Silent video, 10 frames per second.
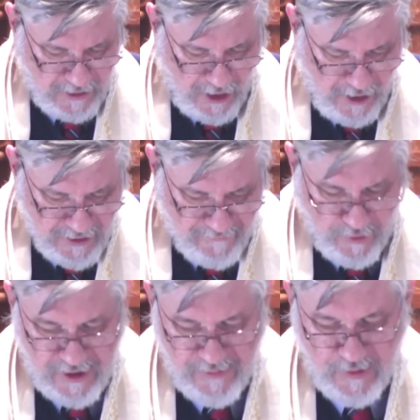
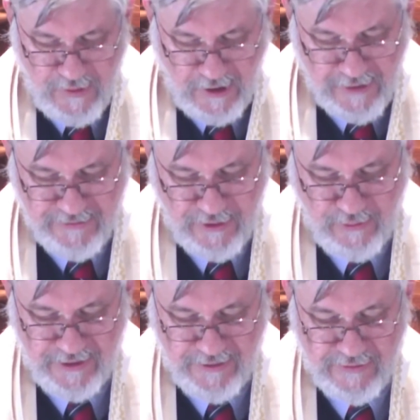unavoidable
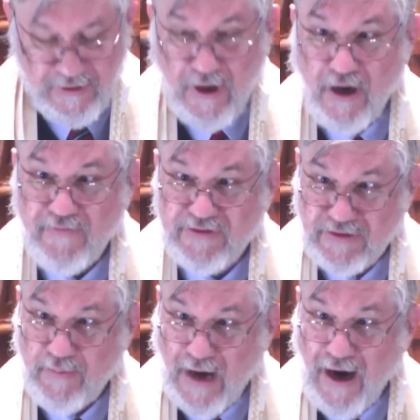consequence of
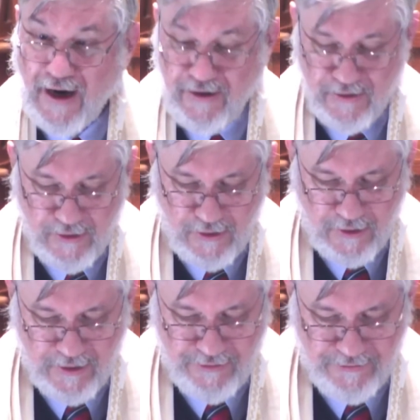some higher
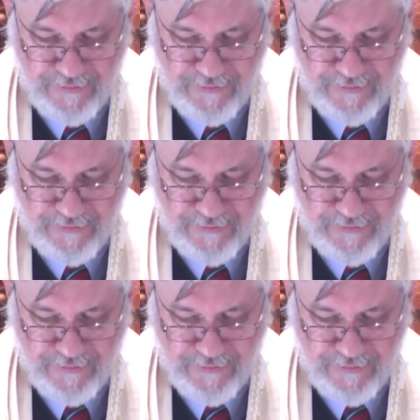cause,